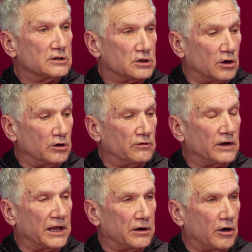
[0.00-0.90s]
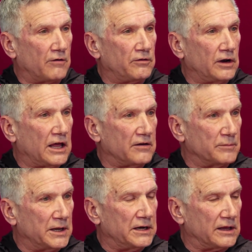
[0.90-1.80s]
So you've got an awful lot of
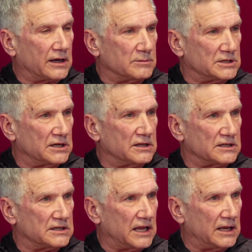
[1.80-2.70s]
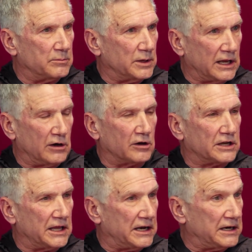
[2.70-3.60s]
money that comes into the state, but they looked
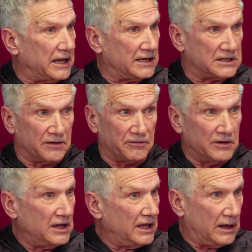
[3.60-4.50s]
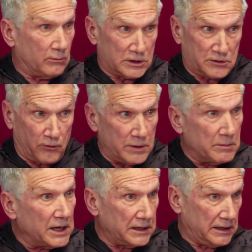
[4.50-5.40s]
at it as if it was free
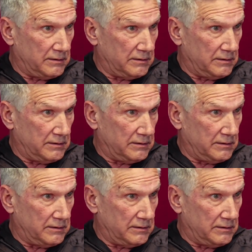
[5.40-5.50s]
money.